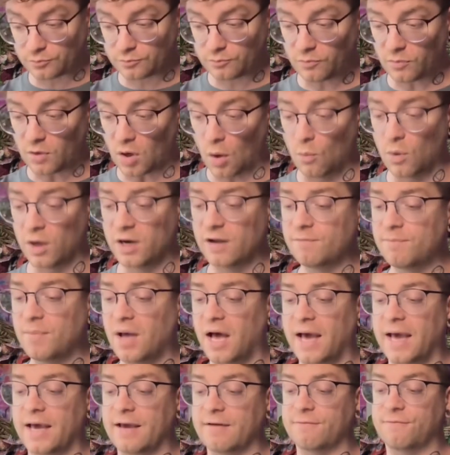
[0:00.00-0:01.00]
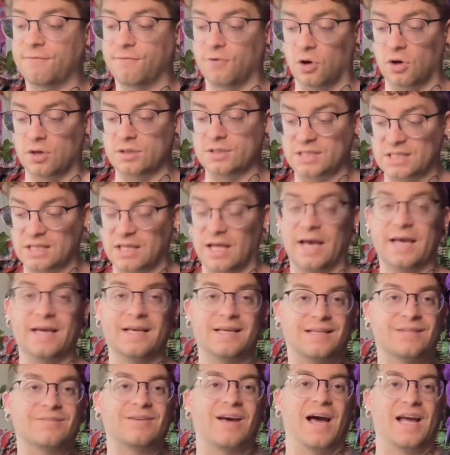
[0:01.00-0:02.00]
one of my first
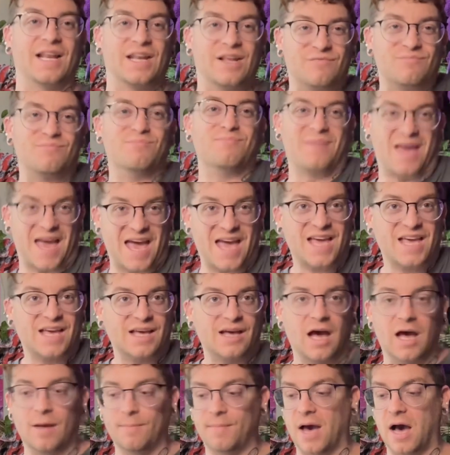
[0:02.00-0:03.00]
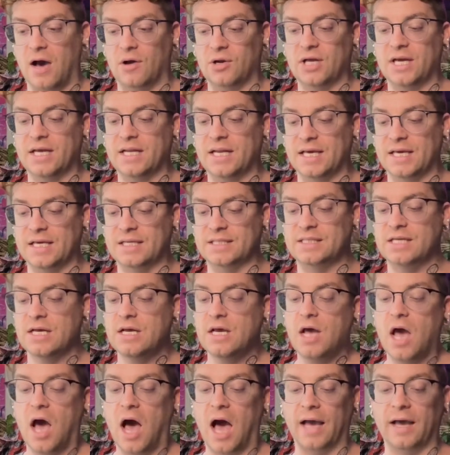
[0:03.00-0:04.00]
kind of meh about it is
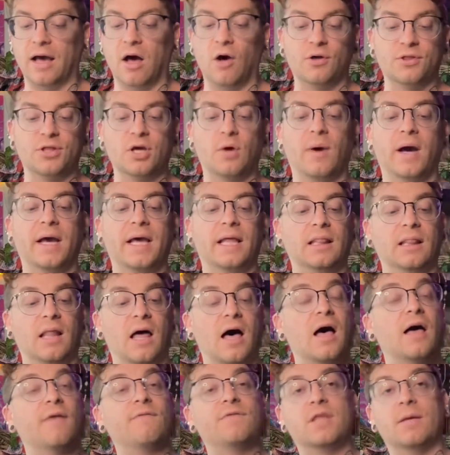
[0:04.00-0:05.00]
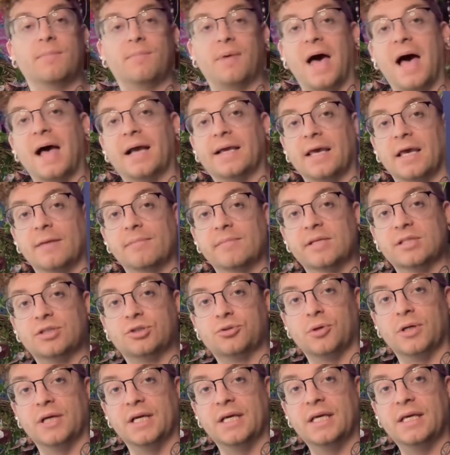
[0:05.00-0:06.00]
although I love the back
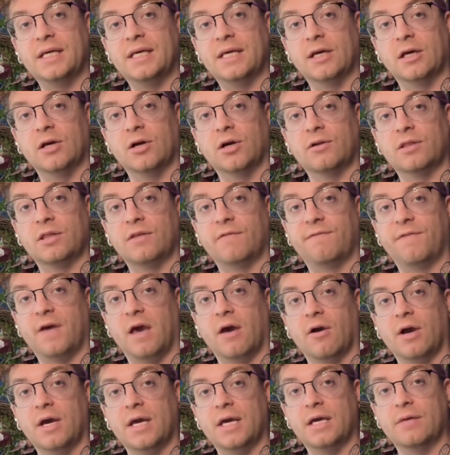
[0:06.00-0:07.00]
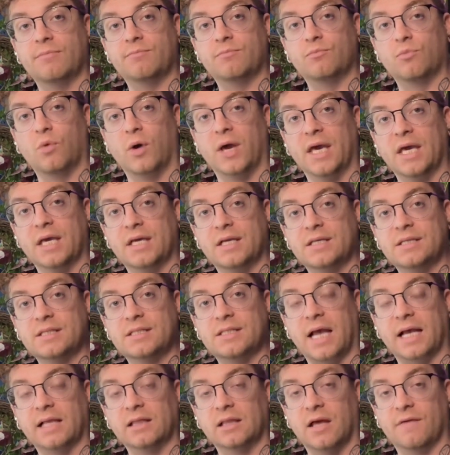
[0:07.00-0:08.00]
imagery here, the fairy wings,
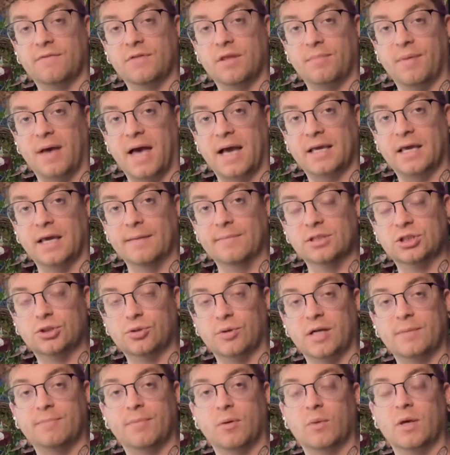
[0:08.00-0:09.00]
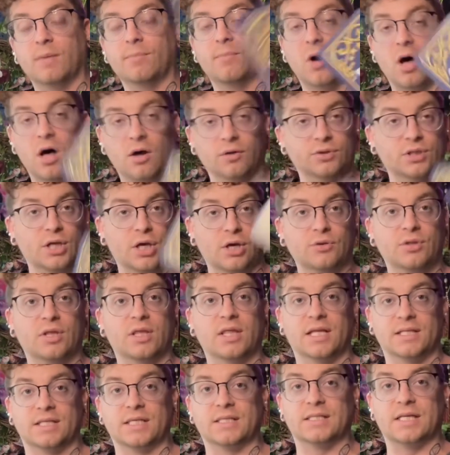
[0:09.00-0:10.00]
I love the back imagery, but we all know that
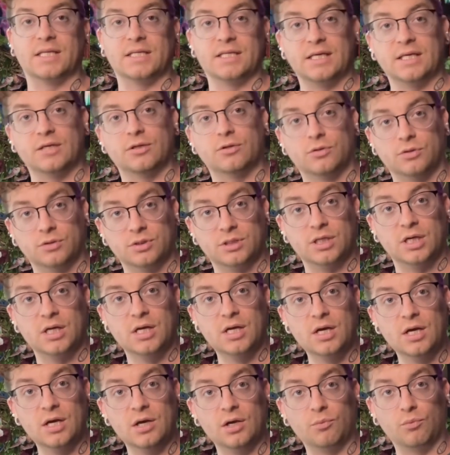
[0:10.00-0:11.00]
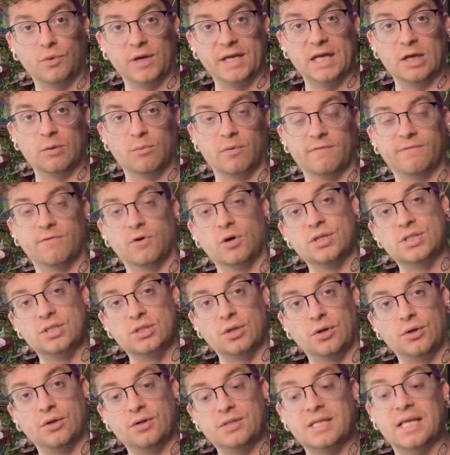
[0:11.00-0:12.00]
that doesn't yield reading
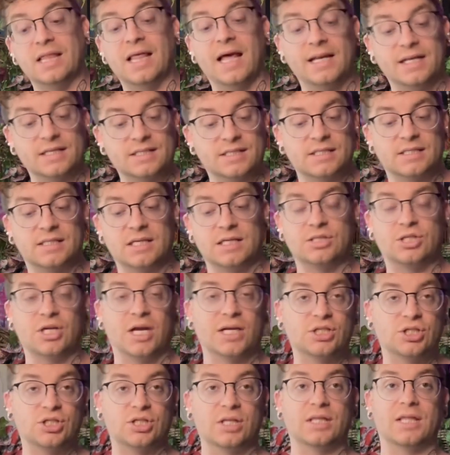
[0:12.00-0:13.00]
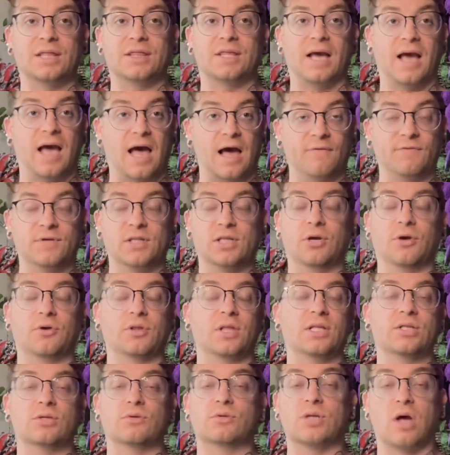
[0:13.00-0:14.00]
reversals, and that is a suggestion that they have in here.
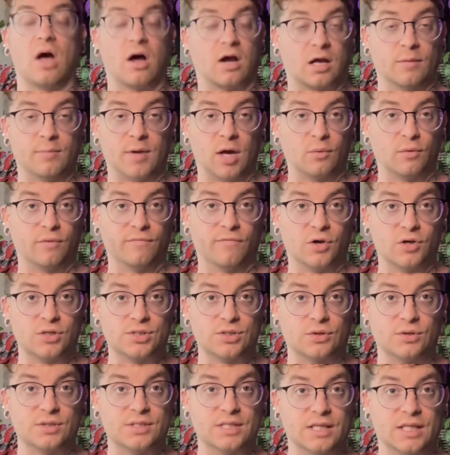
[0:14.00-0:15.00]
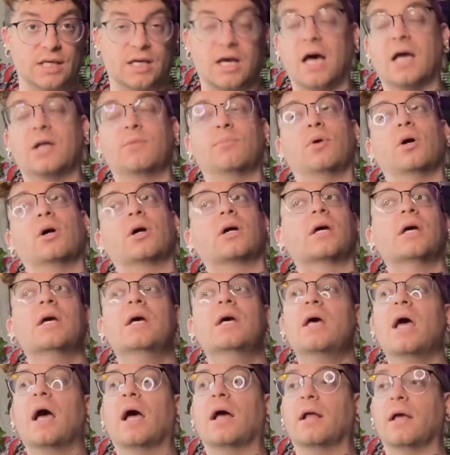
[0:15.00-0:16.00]
They do talk about reversals in the guidebook,
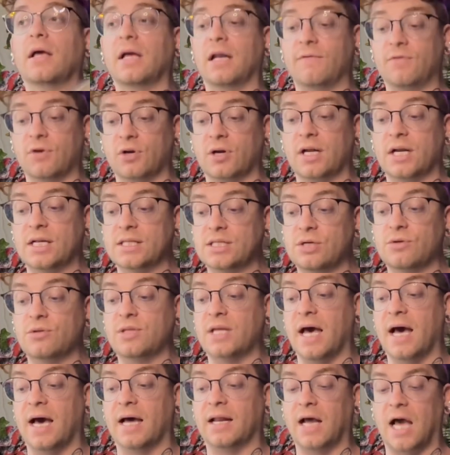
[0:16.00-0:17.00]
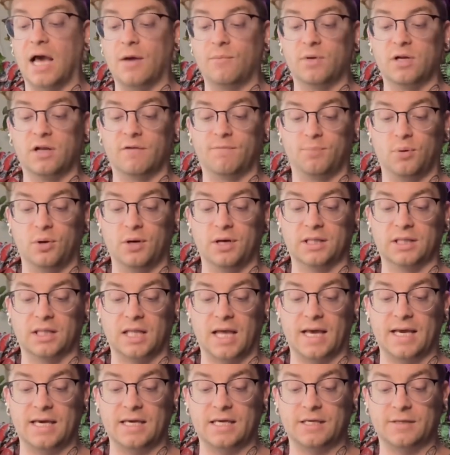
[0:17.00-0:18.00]
and if you're going to do that, I would have put
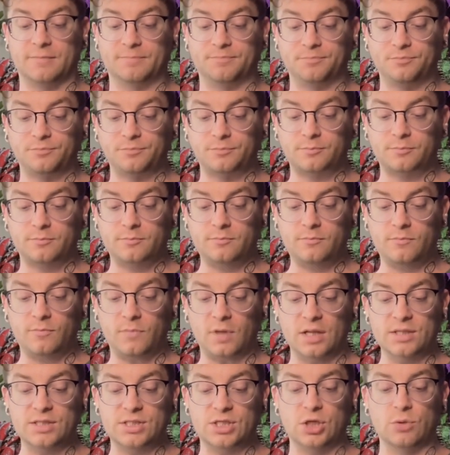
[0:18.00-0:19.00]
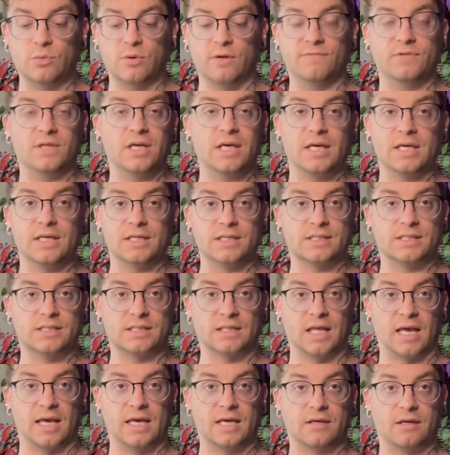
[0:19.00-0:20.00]
two of these
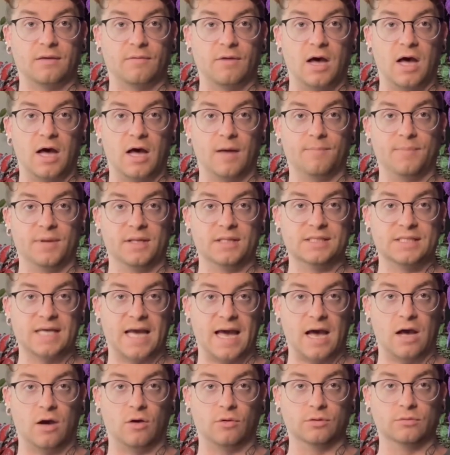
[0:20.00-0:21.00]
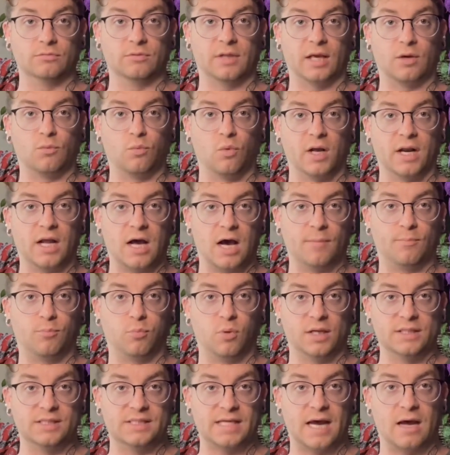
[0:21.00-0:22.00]
up and down, one up,
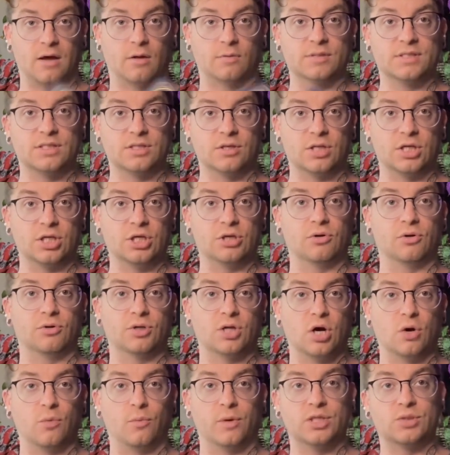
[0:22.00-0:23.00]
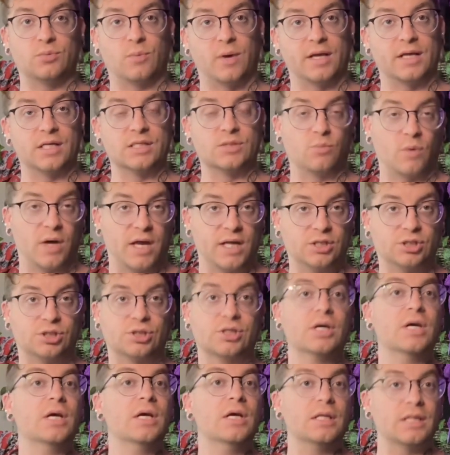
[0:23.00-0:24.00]
one down, so that you don't know which way is which.
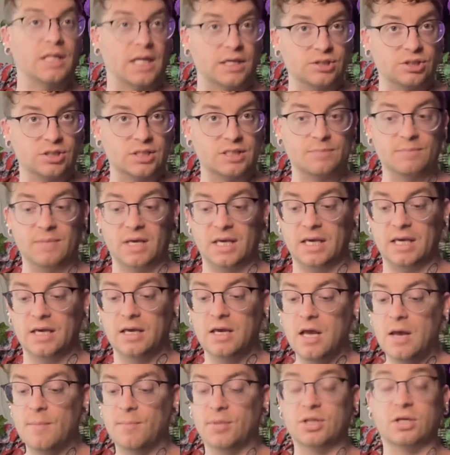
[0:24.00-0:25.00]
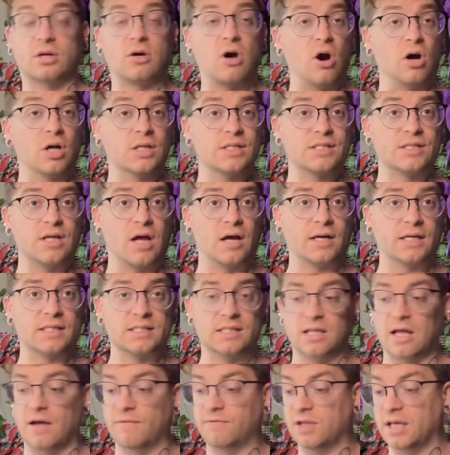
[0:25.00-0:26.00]
That's just me. But the cardstock is
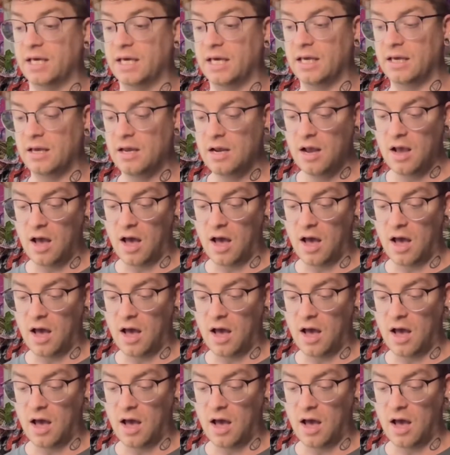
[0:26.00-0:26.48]
lovely.